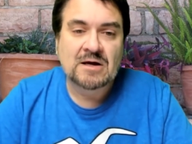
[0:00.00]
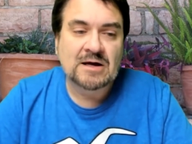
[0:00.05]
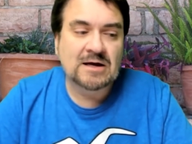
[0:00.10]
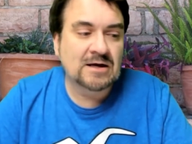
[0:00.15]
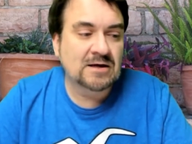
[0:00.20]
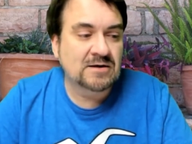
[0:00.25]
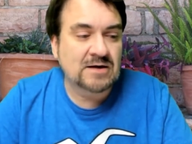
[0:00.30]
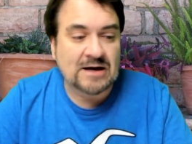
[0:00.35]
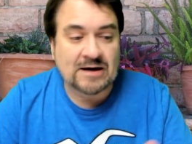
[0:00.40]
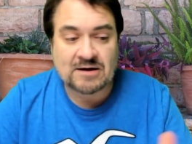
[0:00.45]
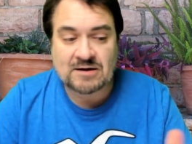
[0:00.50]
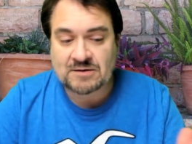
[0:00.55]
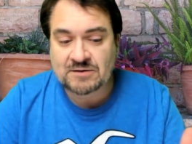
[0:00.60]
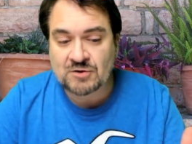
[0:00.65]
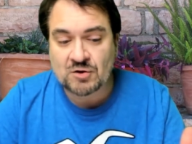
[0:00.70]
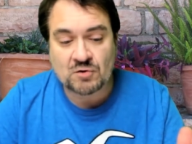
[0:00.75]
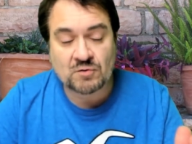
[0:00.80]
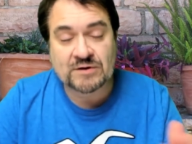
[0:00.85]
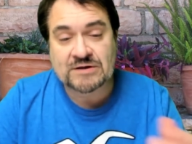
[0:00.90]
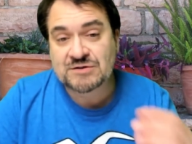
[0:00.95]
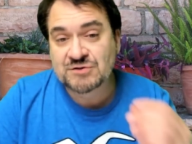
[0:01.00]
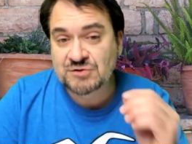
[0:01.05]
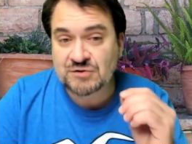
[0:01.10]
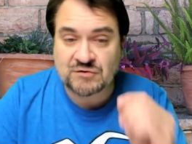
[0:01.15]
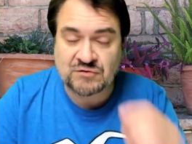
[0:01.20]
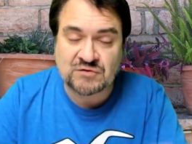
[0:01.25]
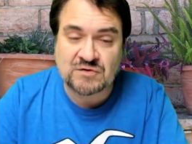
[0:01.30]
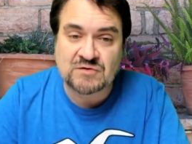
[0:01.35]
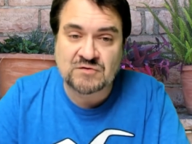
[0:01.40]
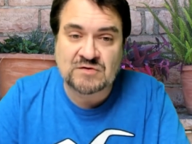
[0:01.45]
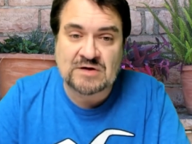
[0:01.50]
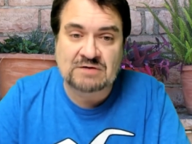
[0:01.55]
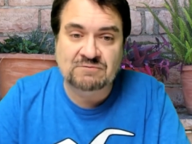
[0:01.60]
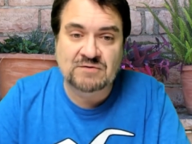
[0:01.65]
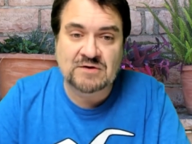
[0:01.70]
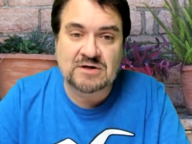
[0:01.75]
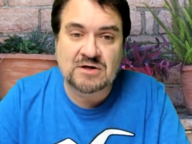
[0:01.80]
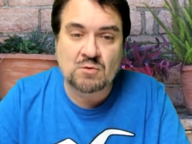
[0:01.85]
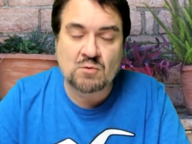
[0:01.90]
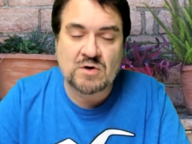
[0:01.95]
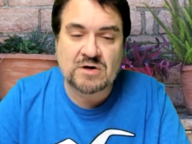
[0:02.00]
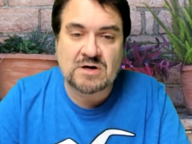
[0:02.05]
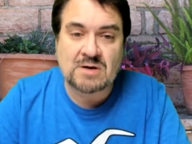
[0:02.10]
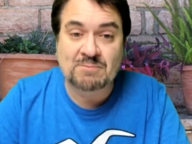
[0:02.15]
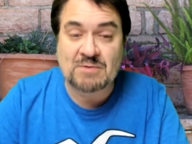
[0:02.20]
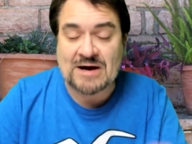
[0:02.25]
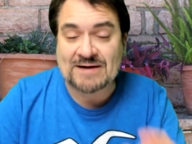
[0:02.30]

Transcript: And I literally just since that video went up,